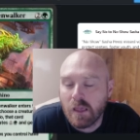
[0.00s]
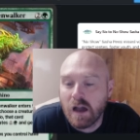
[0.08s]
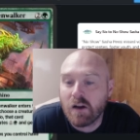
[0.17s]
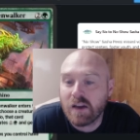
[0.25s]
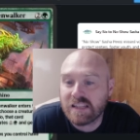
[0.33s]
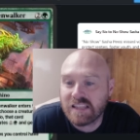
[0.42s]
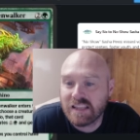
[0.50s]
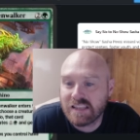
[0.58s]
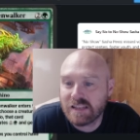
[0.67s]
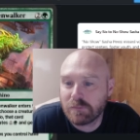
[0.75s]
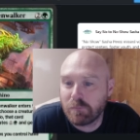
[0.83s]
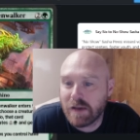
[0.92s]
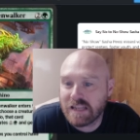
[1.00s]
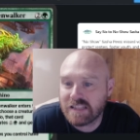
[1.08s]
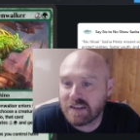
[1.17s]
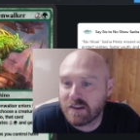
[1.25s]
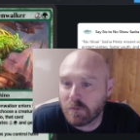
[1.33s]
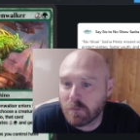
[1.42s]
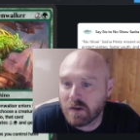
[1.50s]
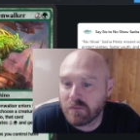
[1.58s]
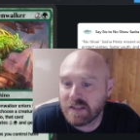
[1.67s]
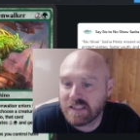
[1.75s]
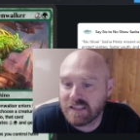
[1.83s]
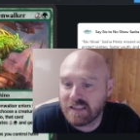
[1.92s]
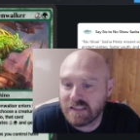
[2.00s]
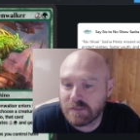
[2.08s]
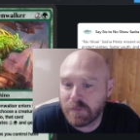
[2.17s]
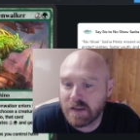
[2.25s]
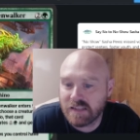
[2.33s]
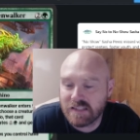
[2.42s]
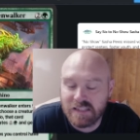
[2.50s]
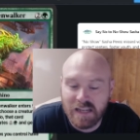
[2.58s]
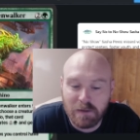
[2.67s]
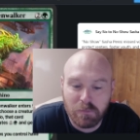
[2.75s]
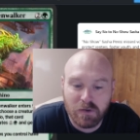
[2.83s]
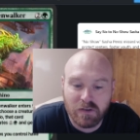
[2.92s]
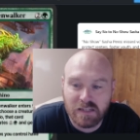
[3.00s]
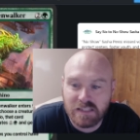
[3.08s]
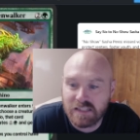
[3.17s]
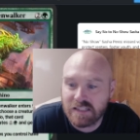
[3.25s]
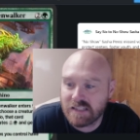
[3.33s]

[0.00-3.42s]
Okay, so this is Massacre Worm, isn't this? Because Stab Wound is just,